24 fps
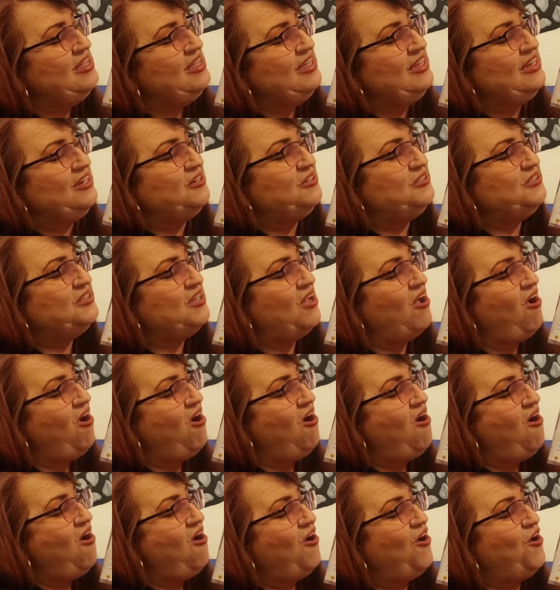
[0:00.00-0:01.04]
Here's the
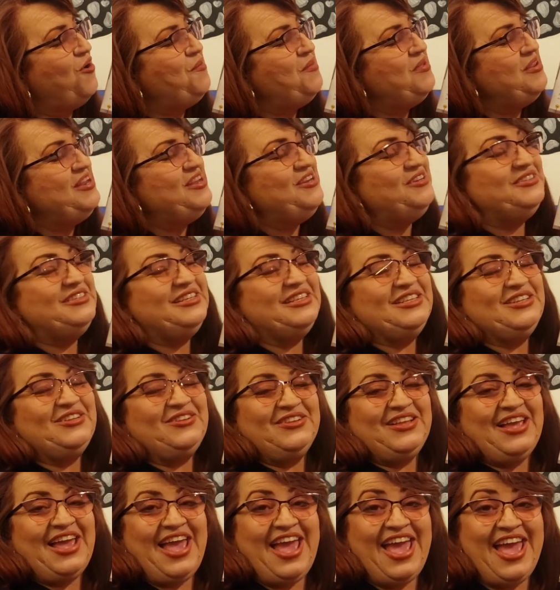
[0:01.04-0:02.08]
arm. And here's a little
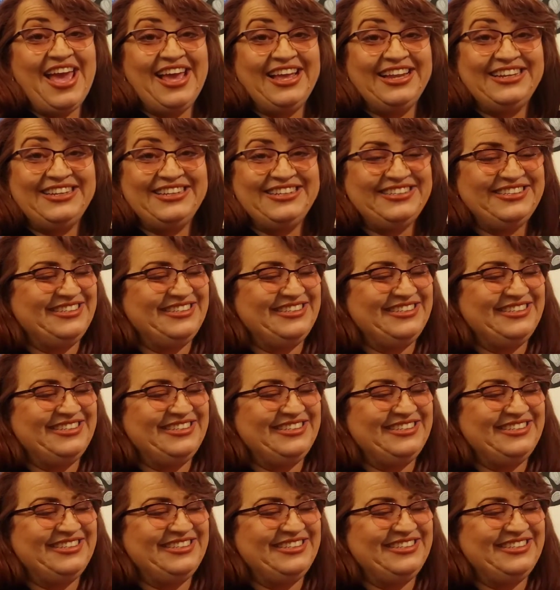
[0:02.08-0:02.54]
hand.